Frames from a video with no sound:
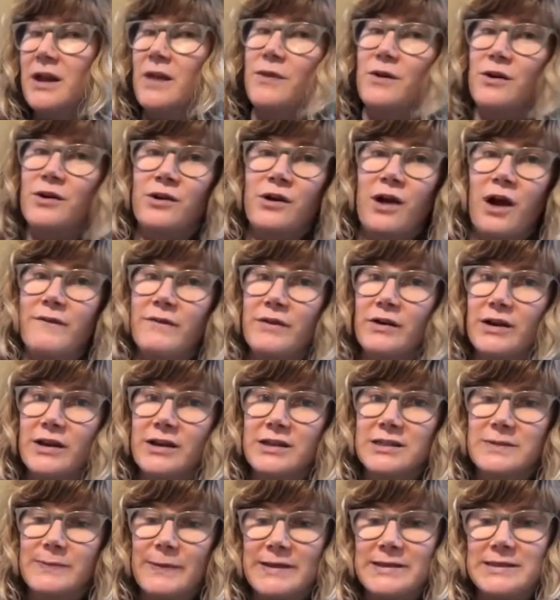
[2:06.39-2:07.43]
They're not very
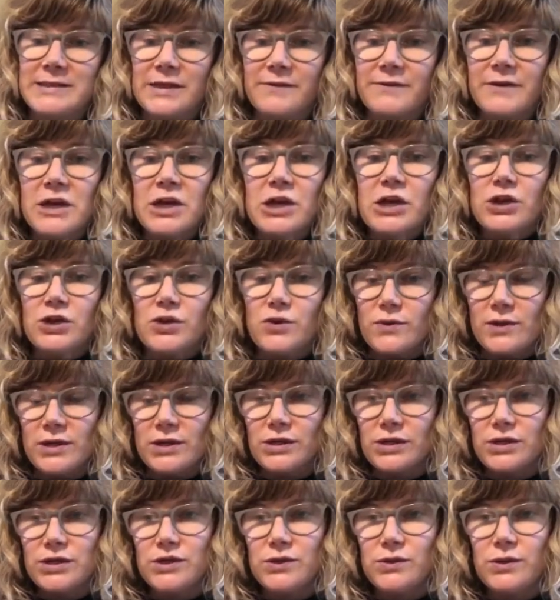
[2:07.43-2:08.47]
expensive. You
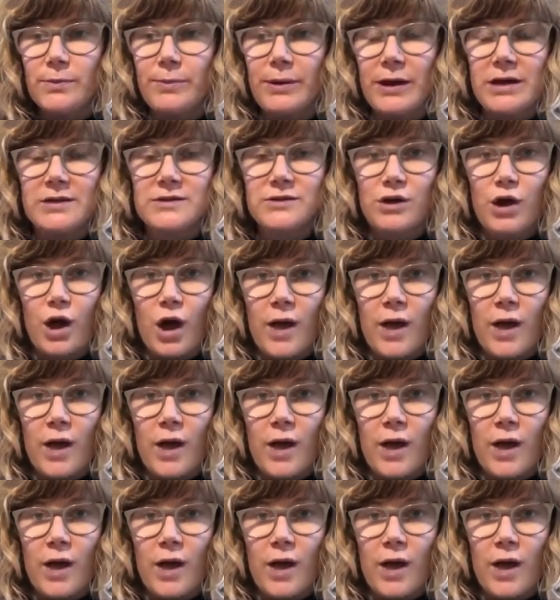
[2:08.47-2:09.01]
can do the puzzle